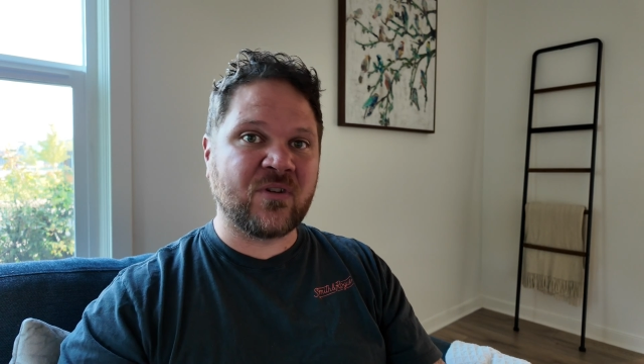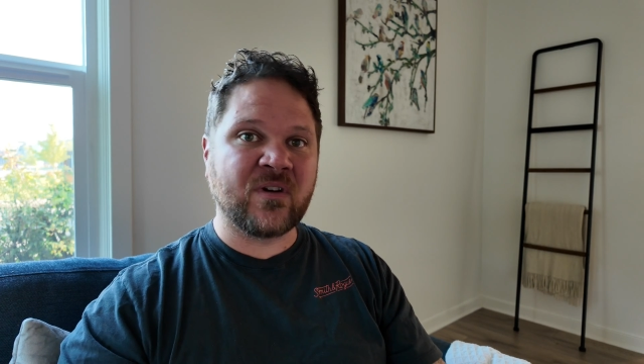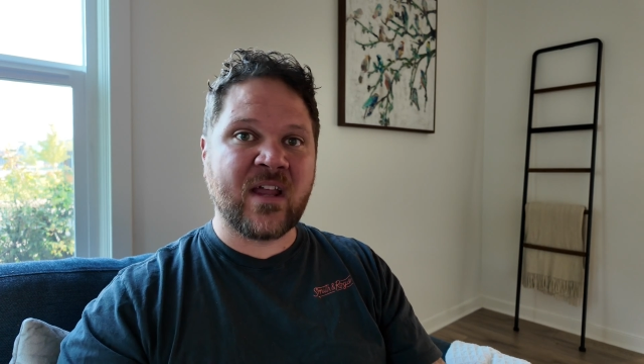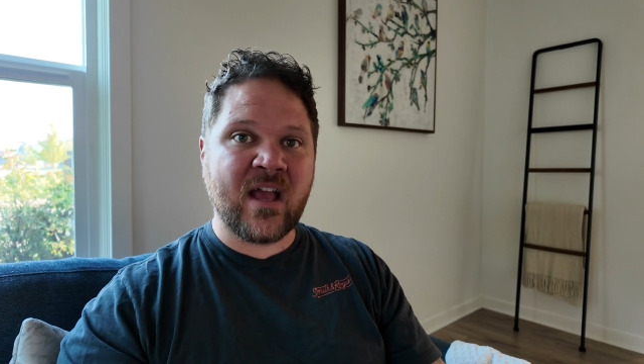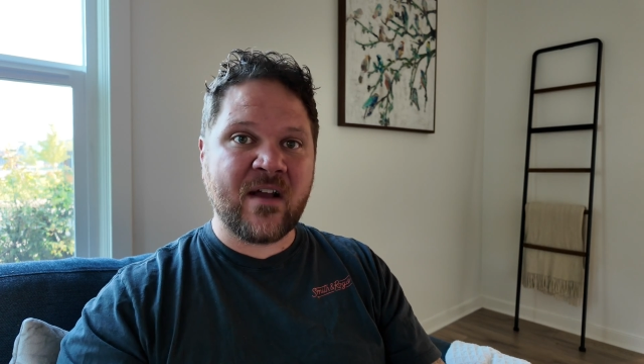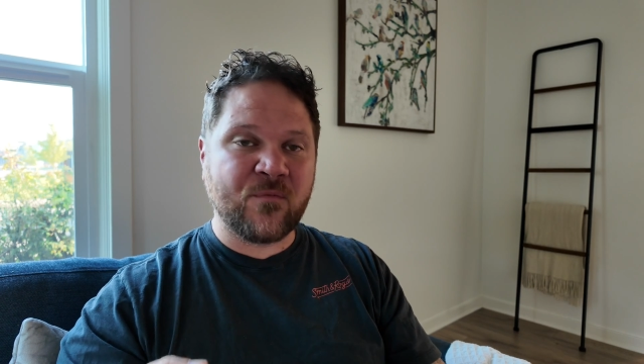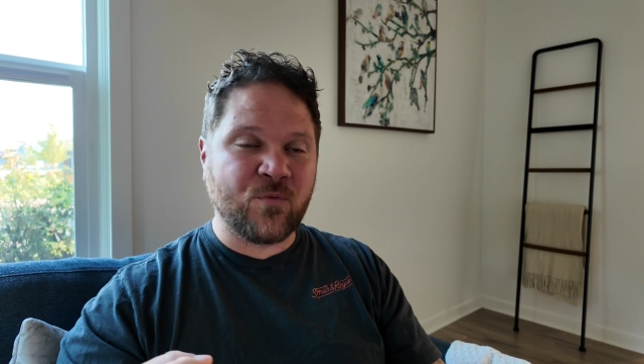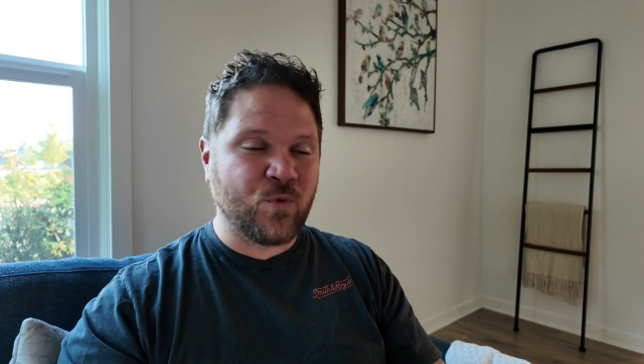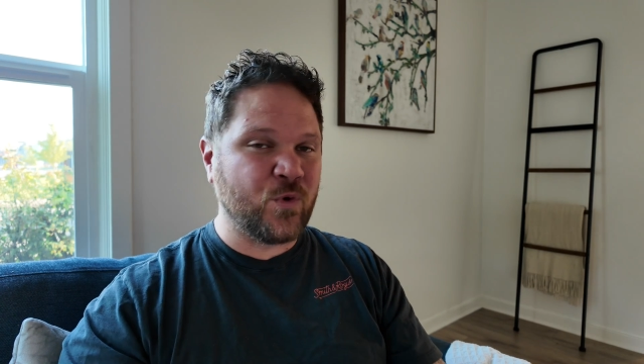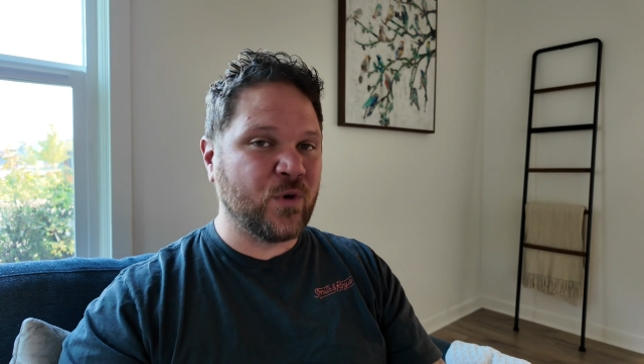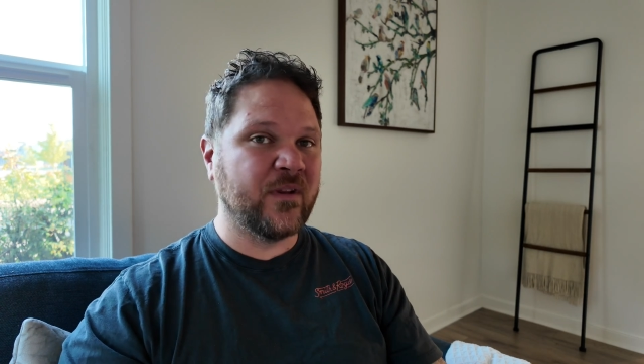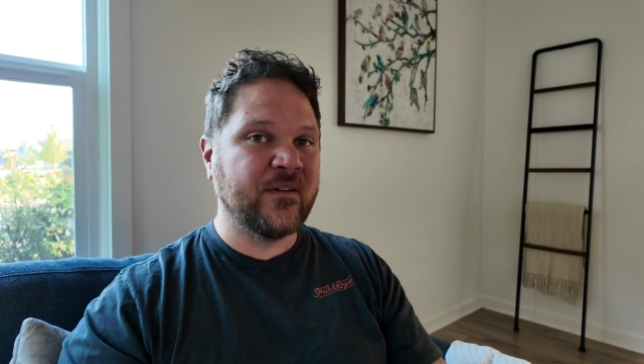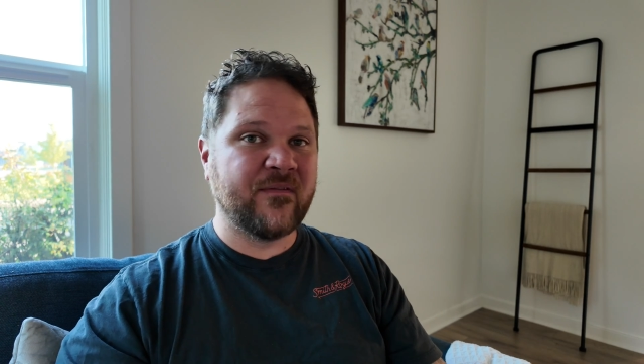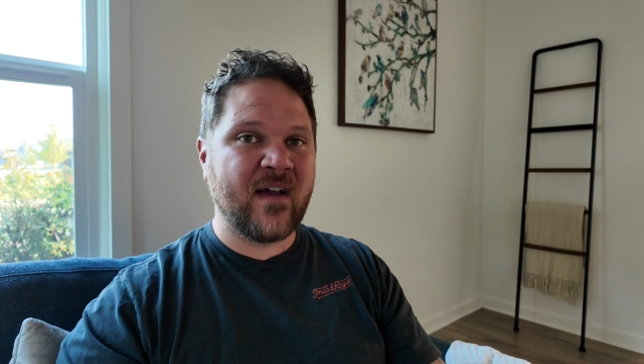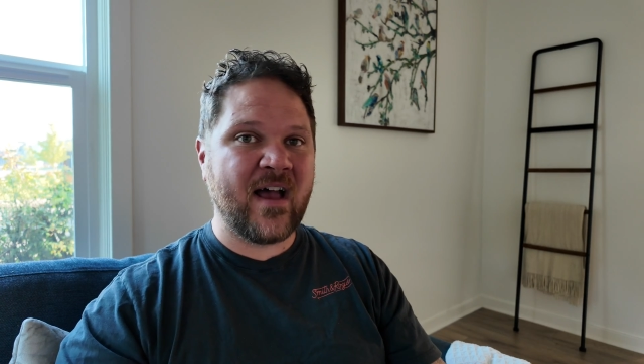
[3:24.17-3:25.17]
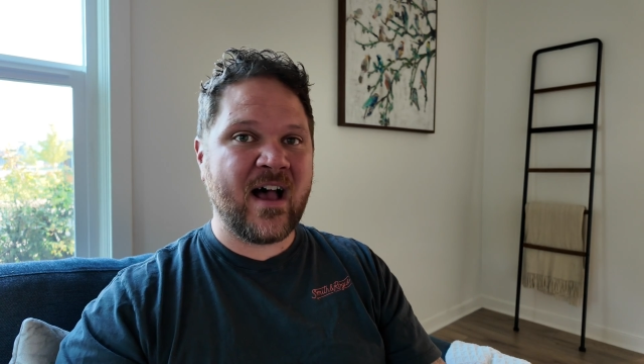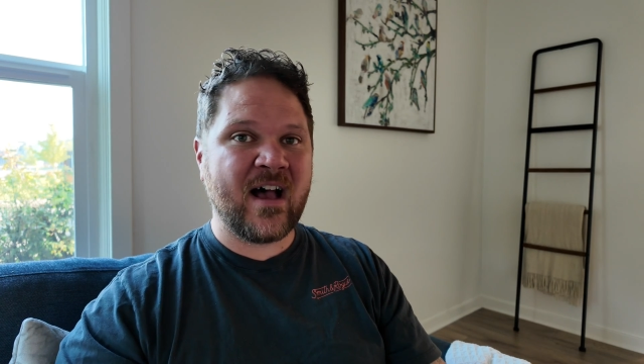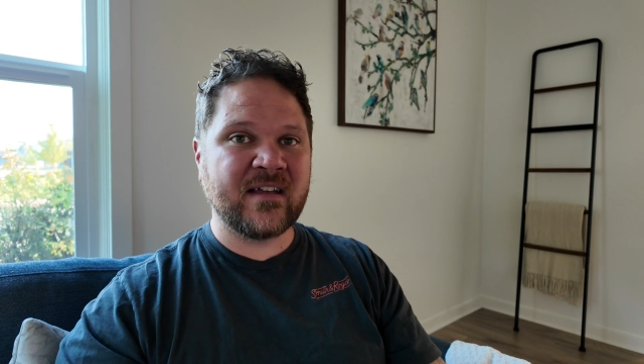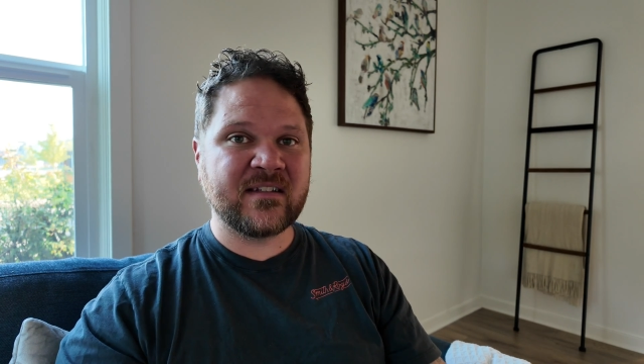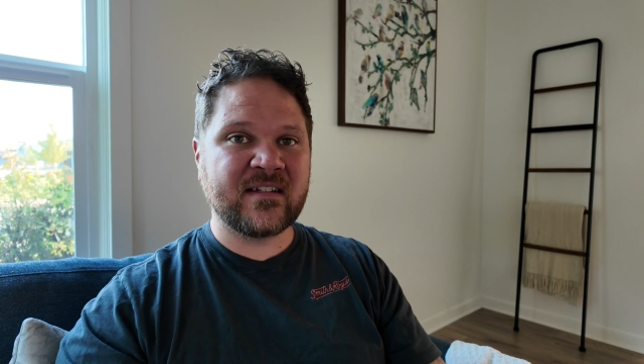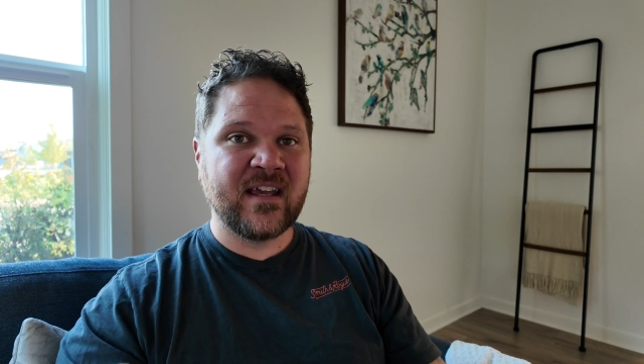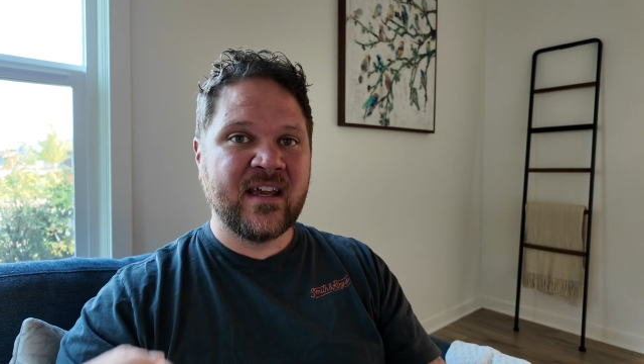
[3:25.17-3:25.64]
You're going to have really
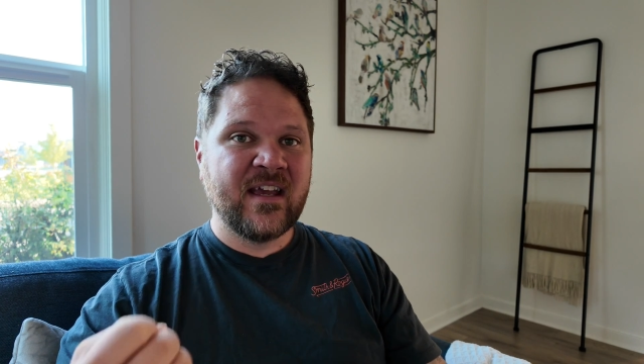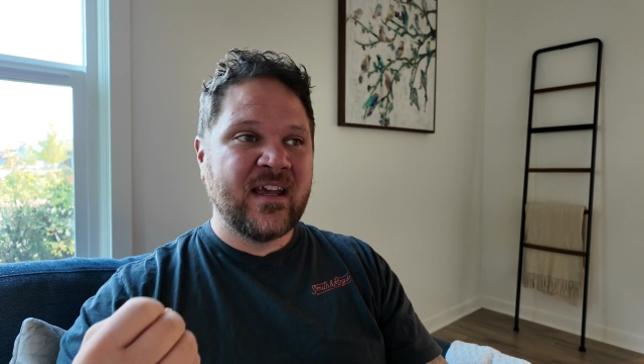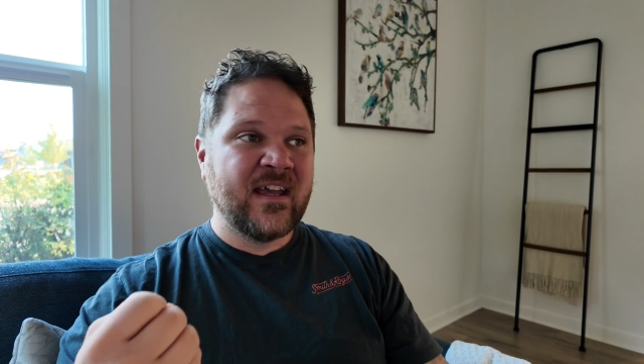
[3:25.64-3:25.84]
fast